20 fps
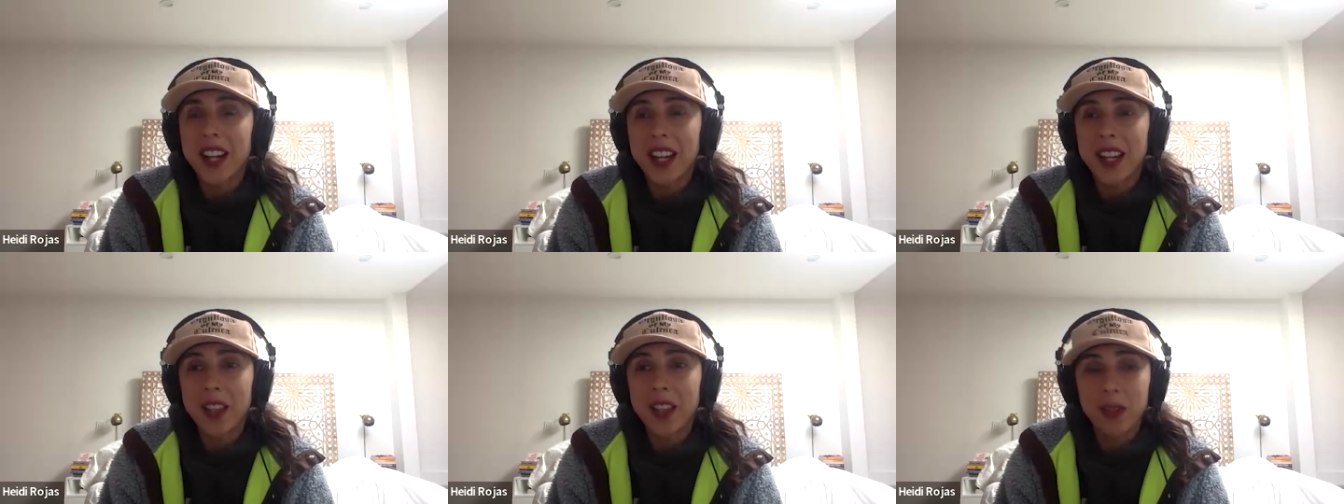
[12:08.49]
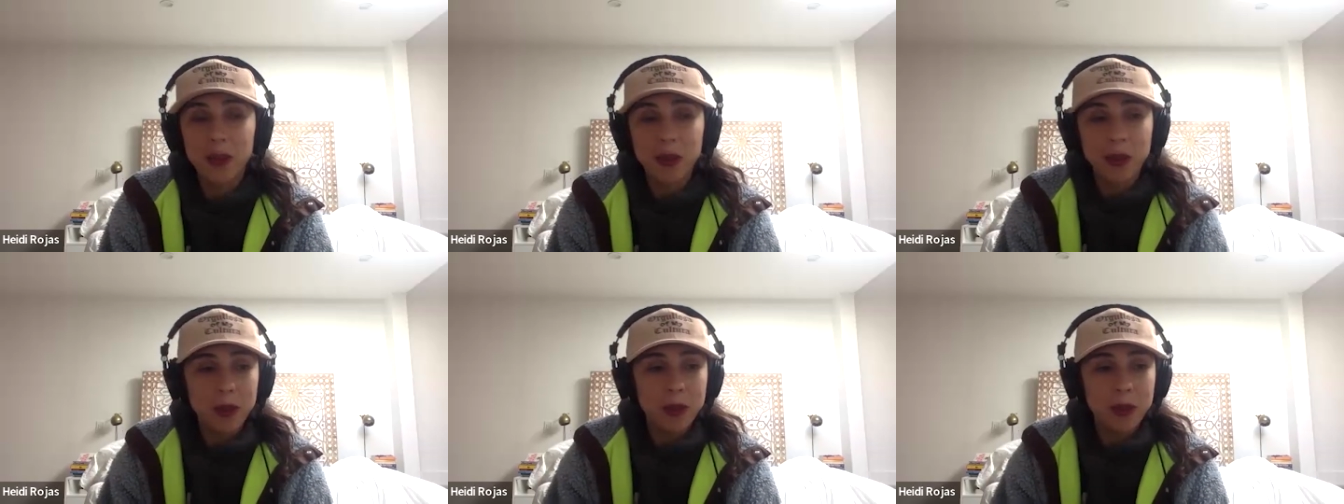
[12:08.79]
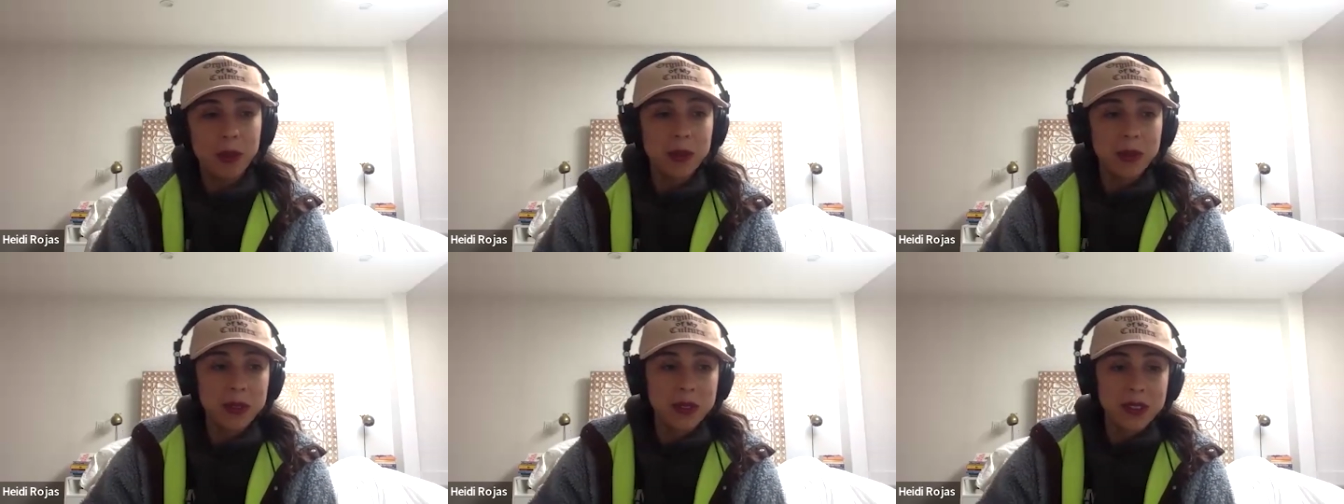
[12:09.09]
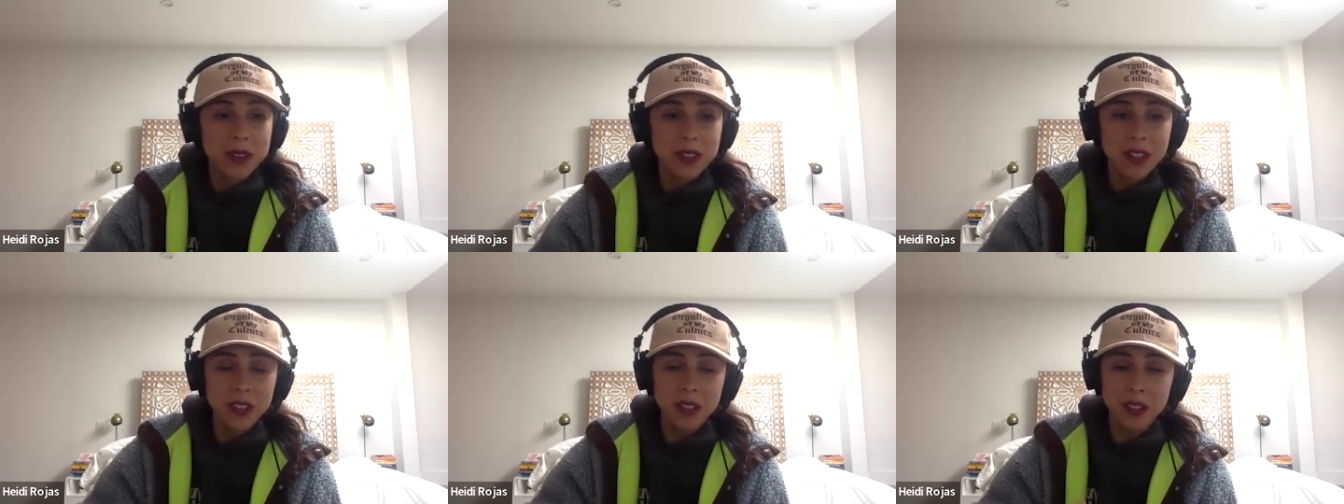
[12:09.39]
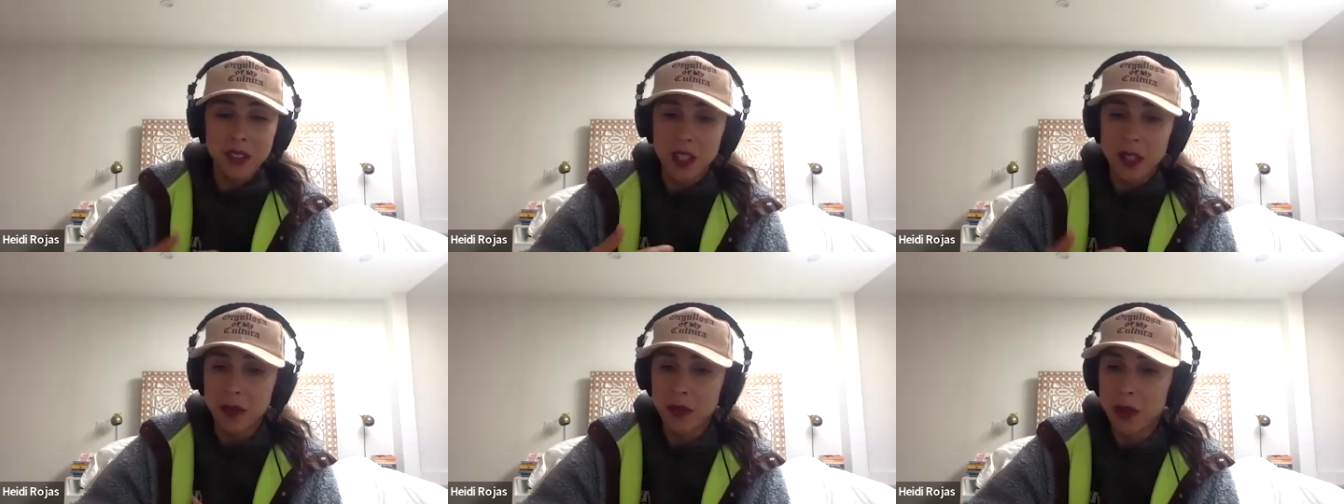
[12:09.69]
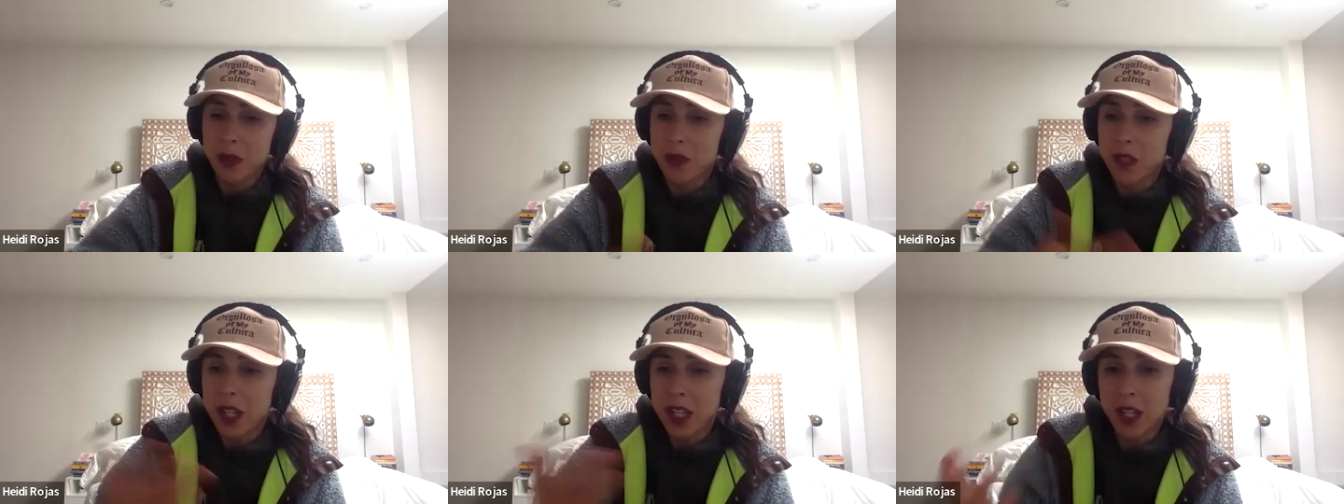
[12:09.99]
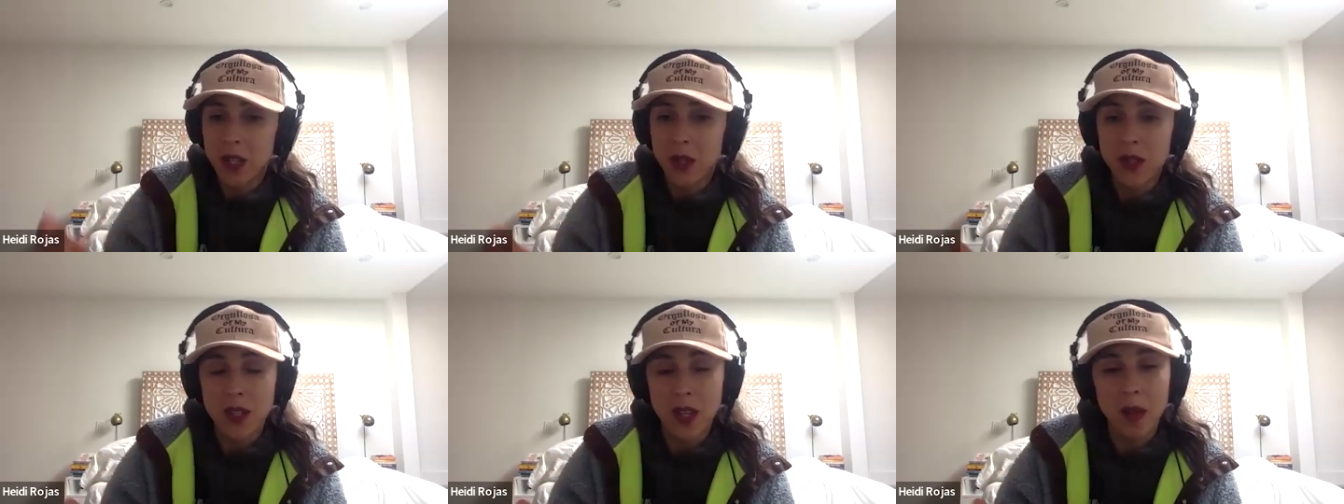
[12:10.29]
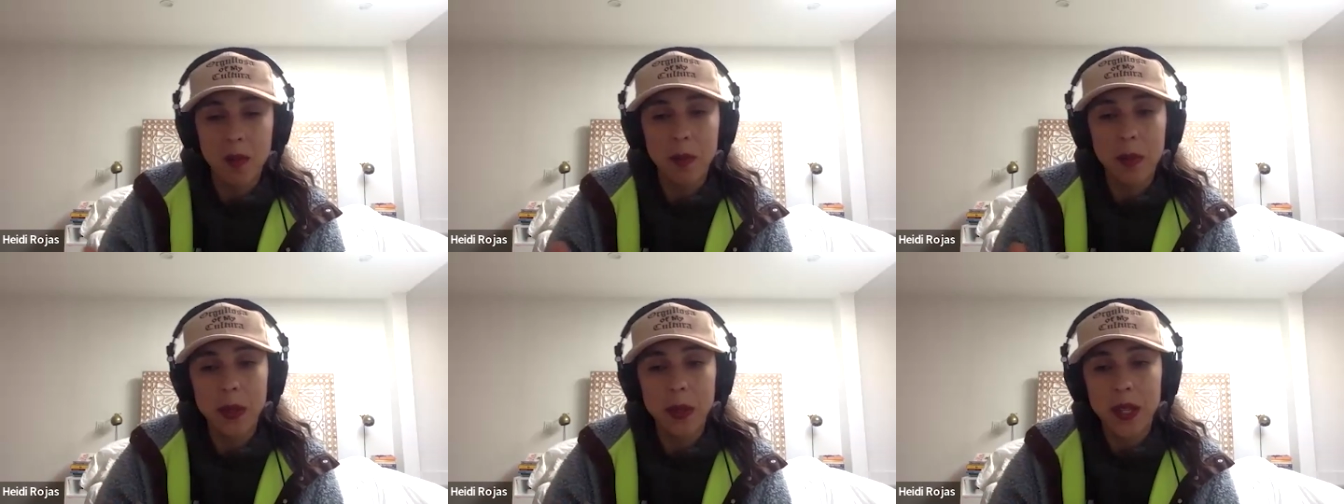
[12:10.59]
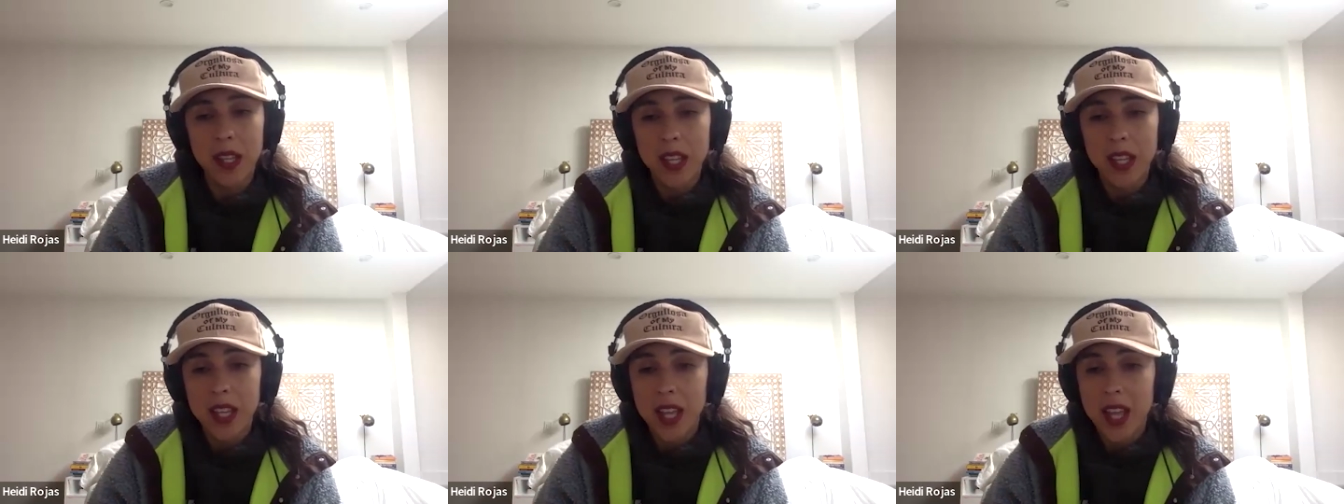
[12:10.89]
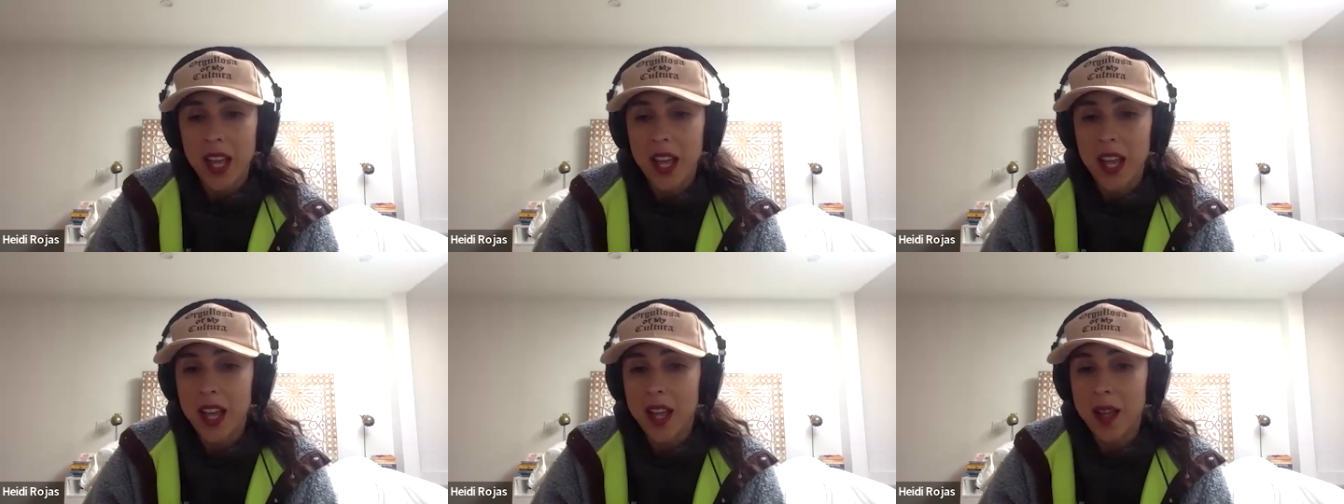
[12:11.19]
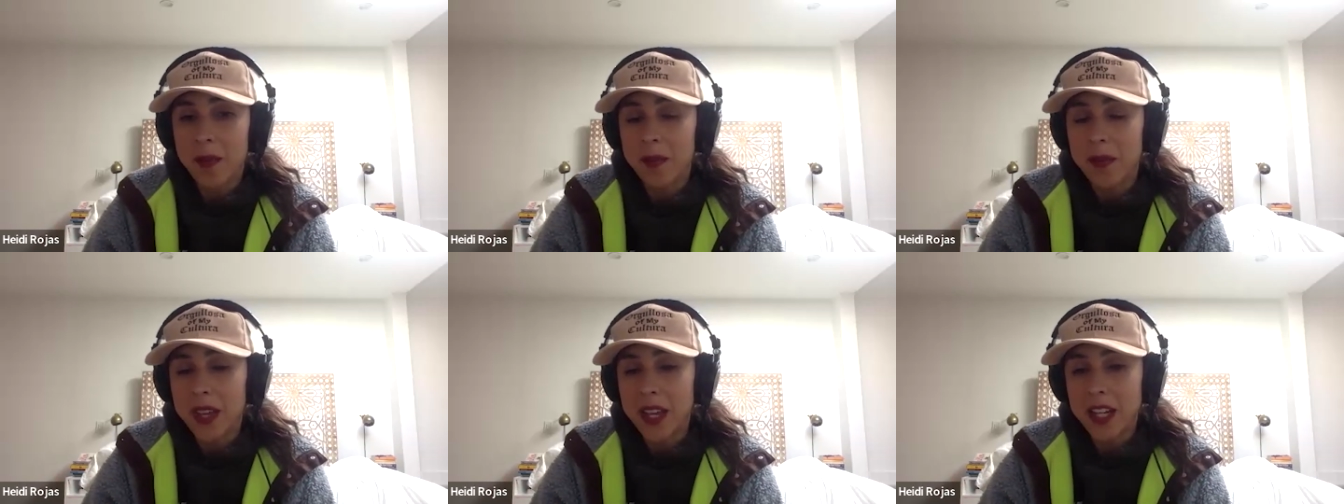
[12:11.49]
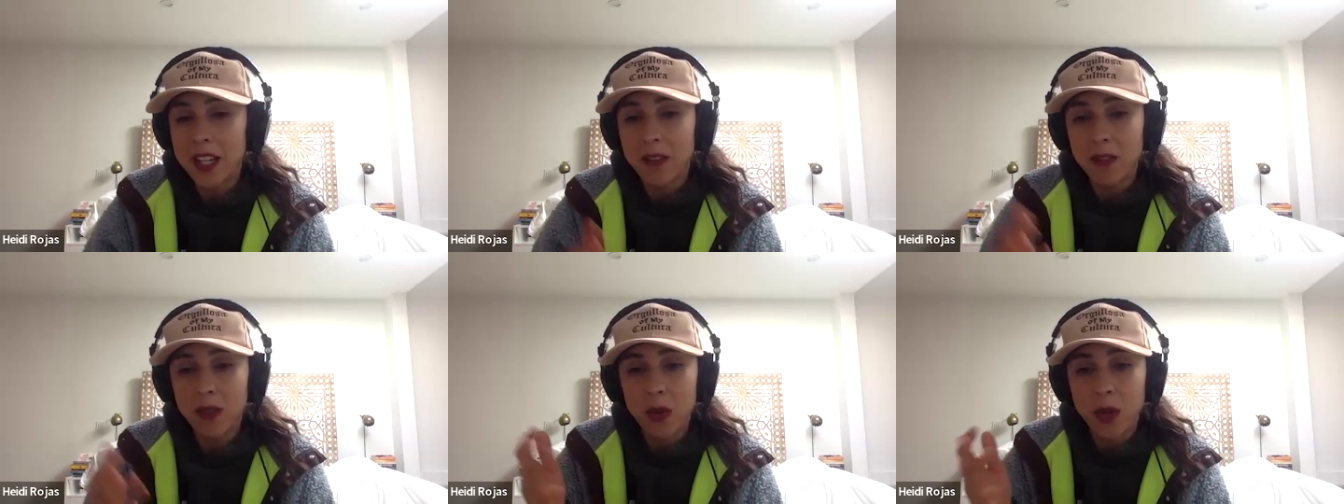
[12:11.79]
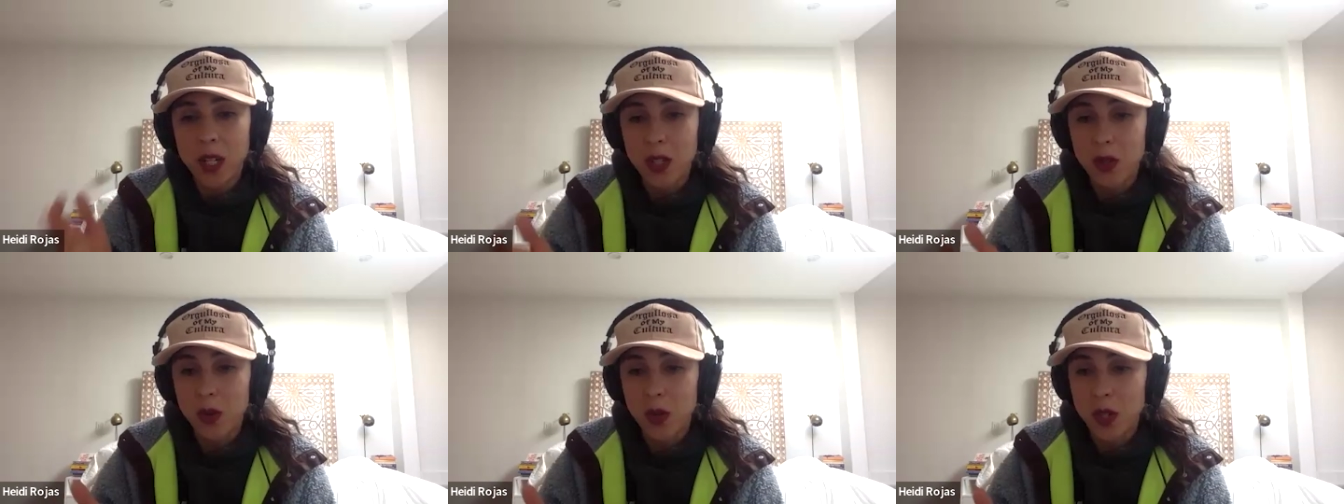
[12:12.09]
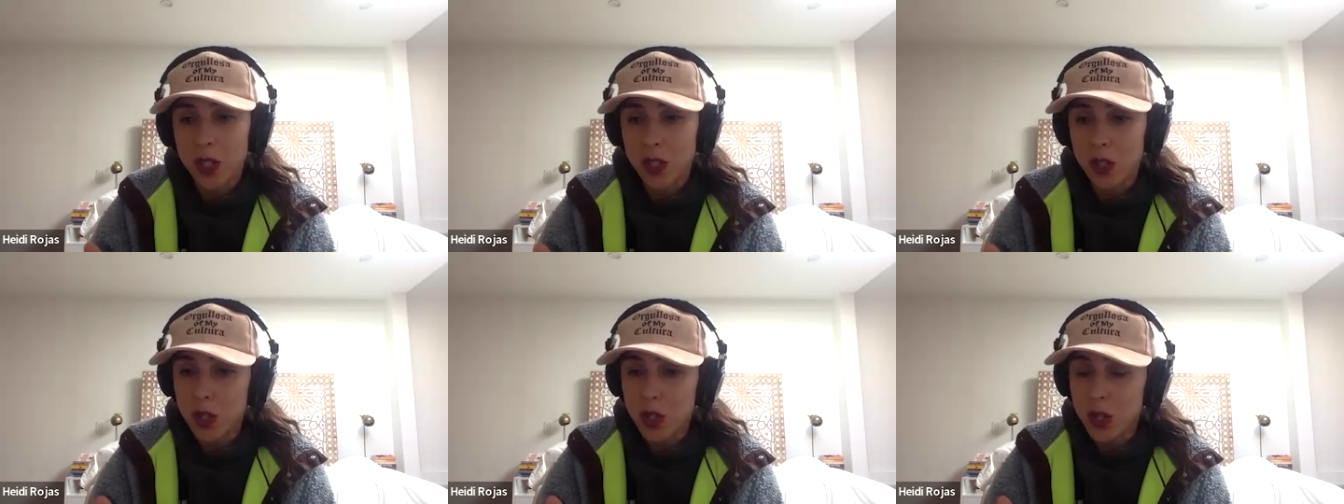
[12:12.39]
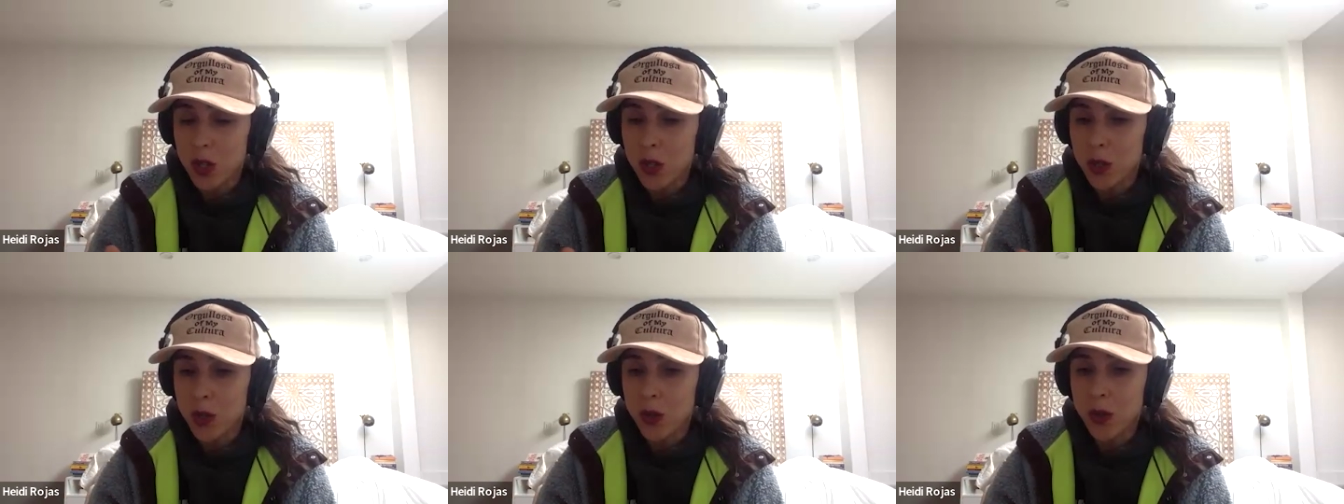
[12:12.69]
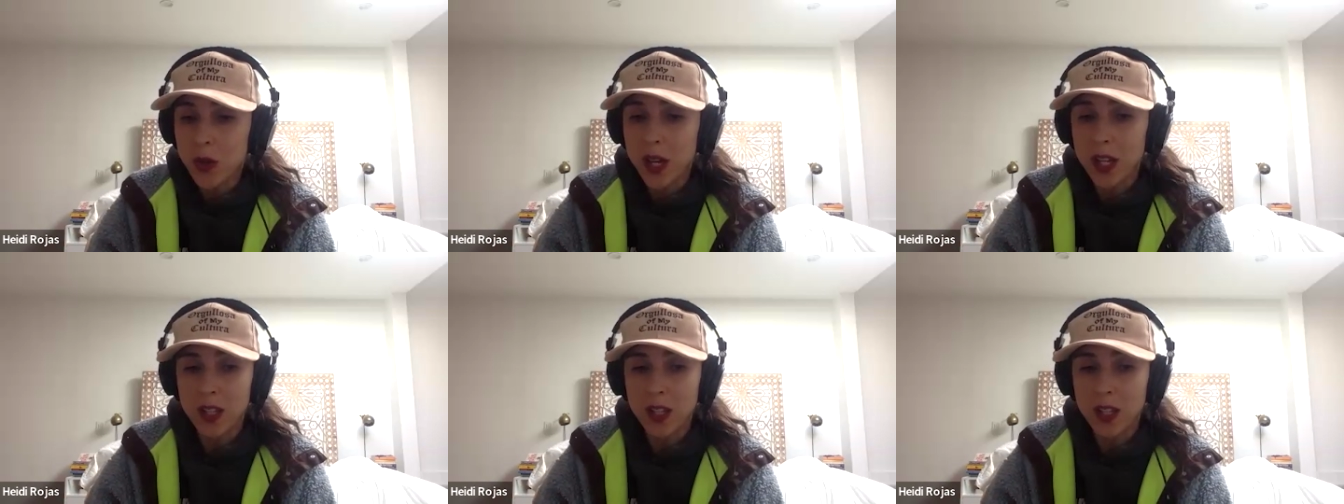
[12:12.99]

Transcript: I threw a few videos up end of 2022.